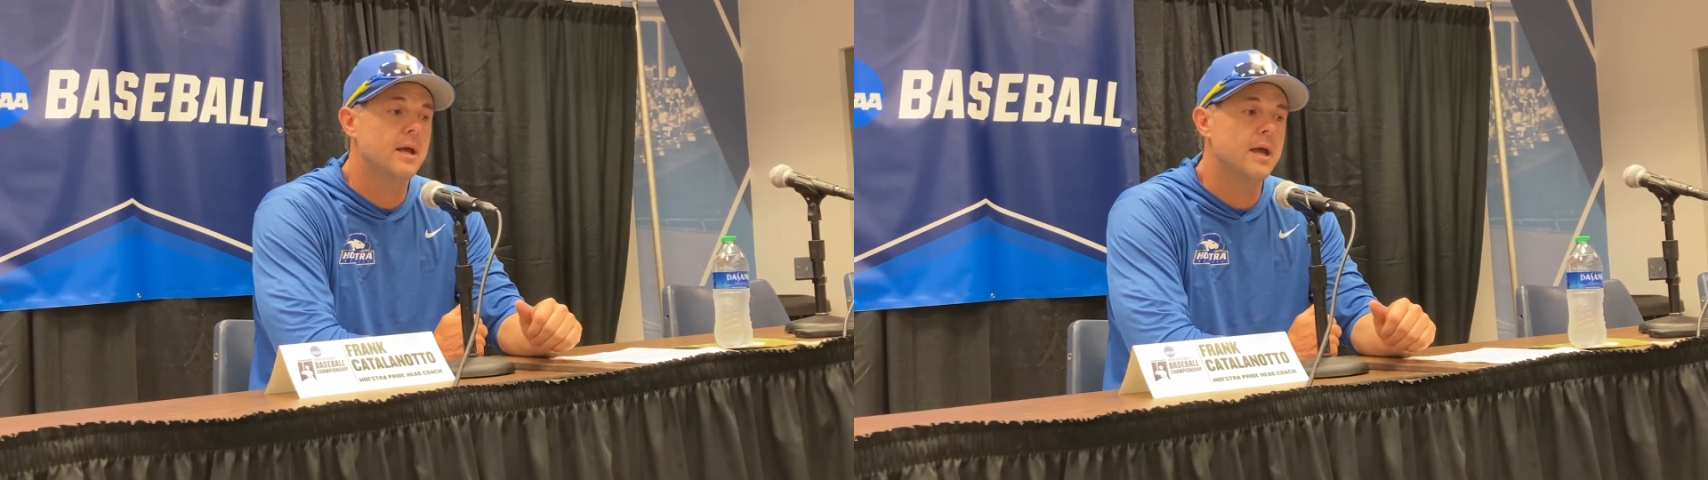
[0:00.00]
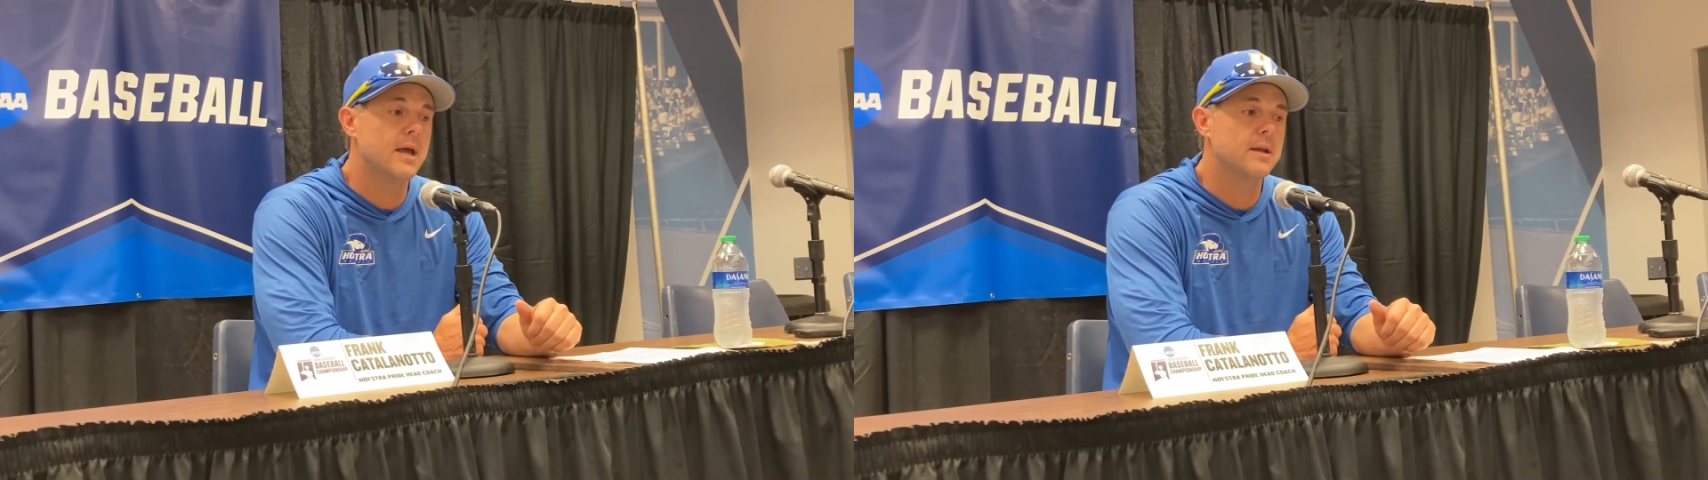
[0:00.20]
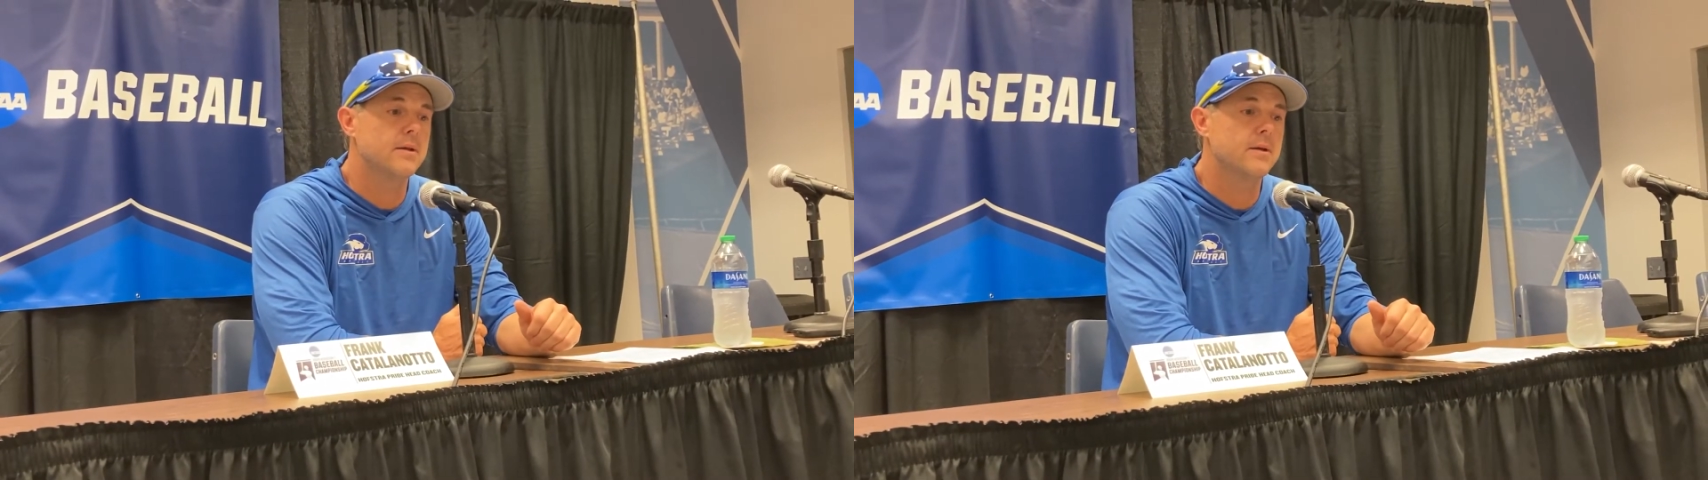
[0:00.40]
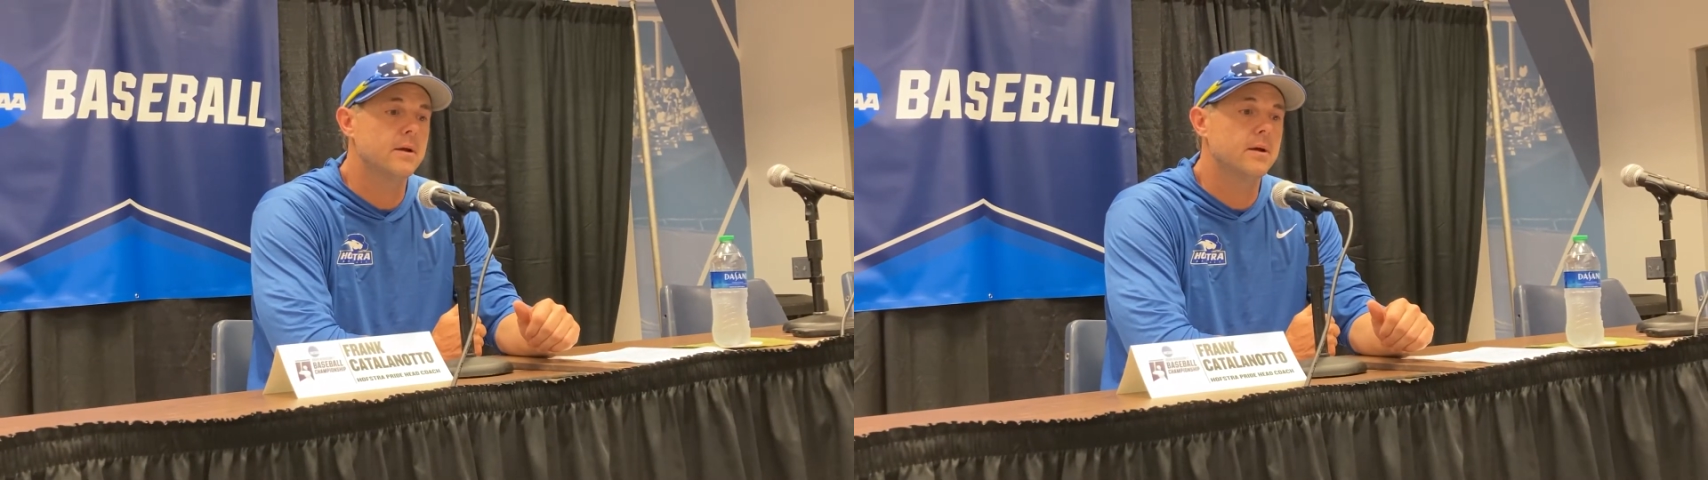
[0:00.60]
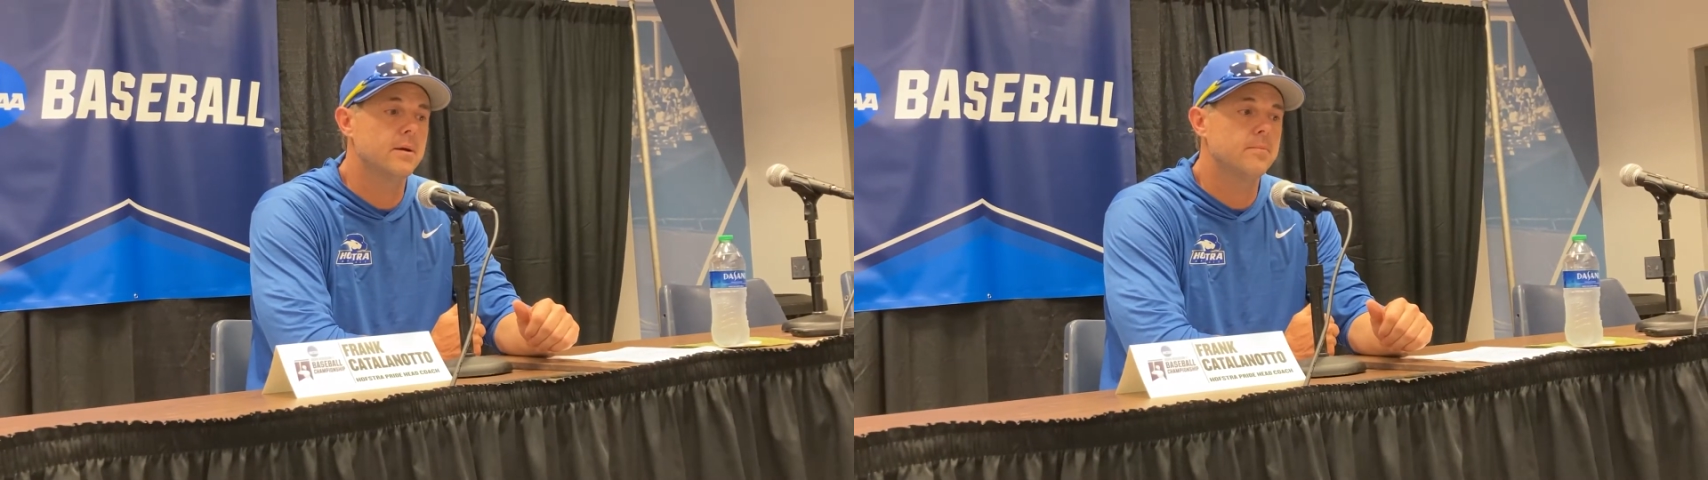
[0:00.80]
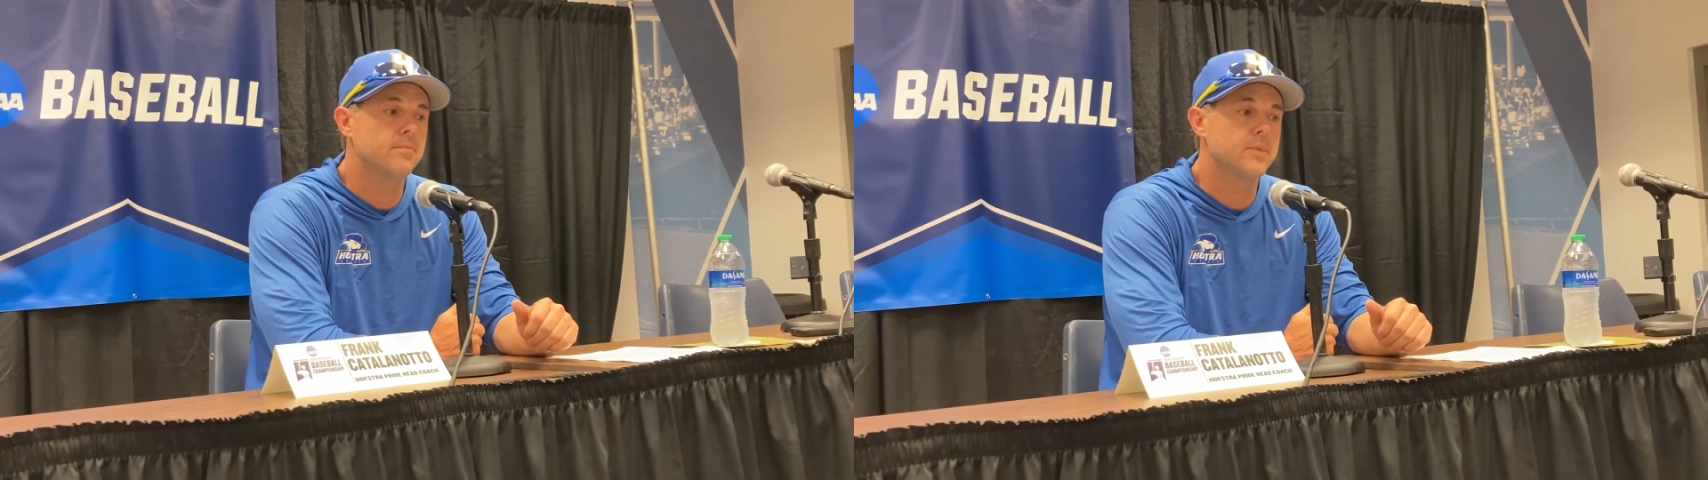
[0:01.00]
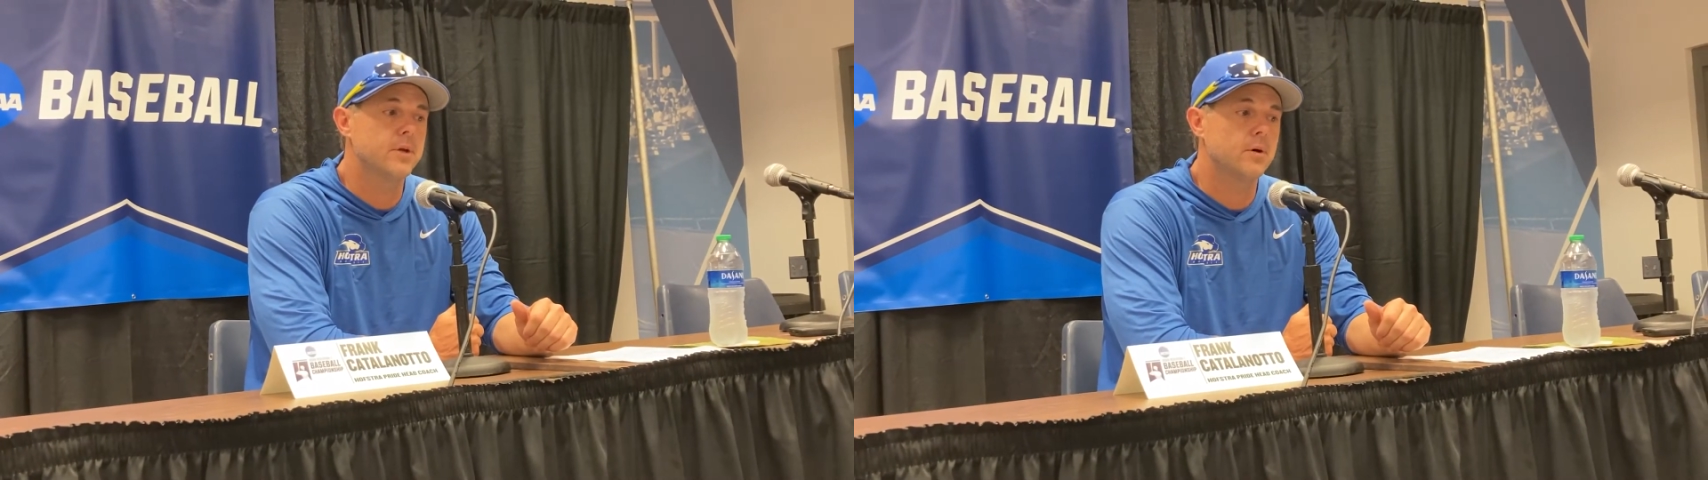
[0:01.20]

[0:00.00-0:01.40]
And you